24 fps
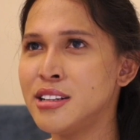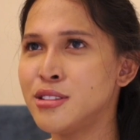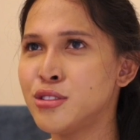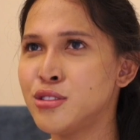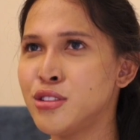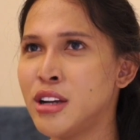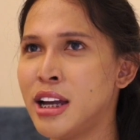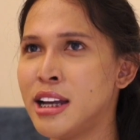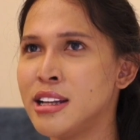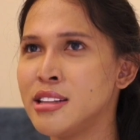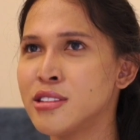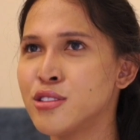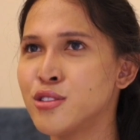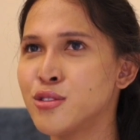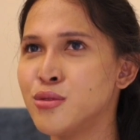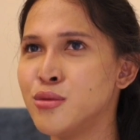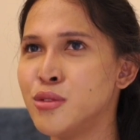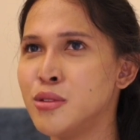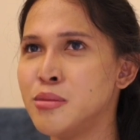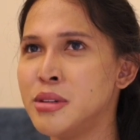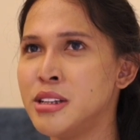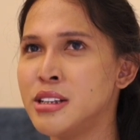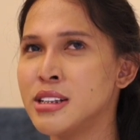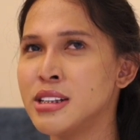trans
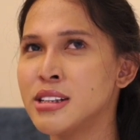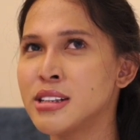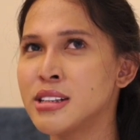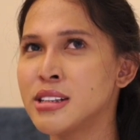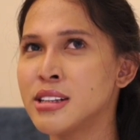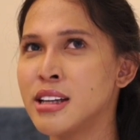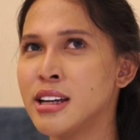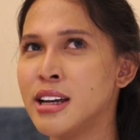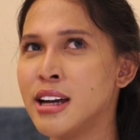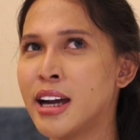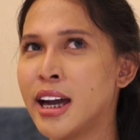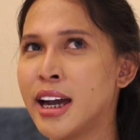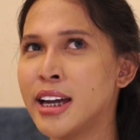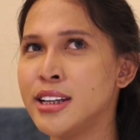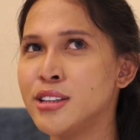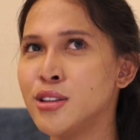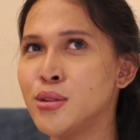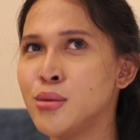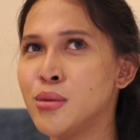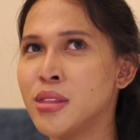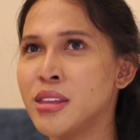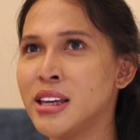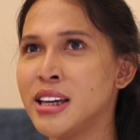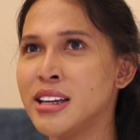woman, I
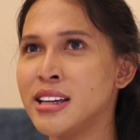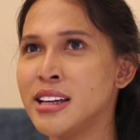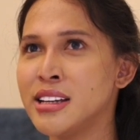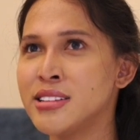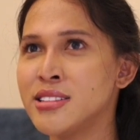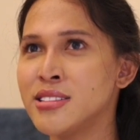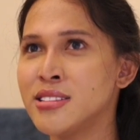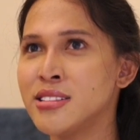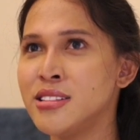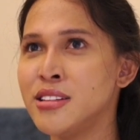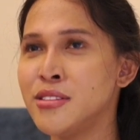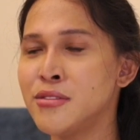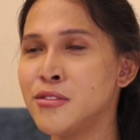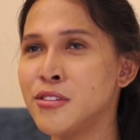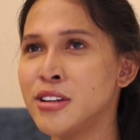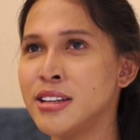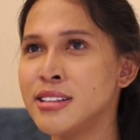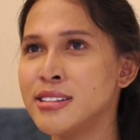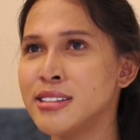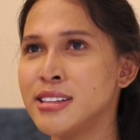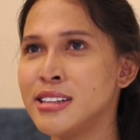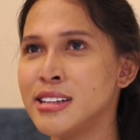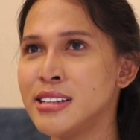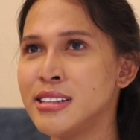don't think it's
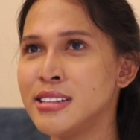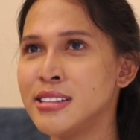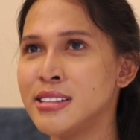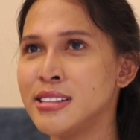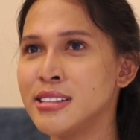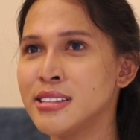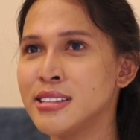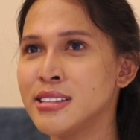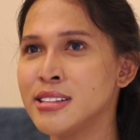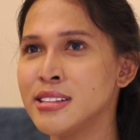different than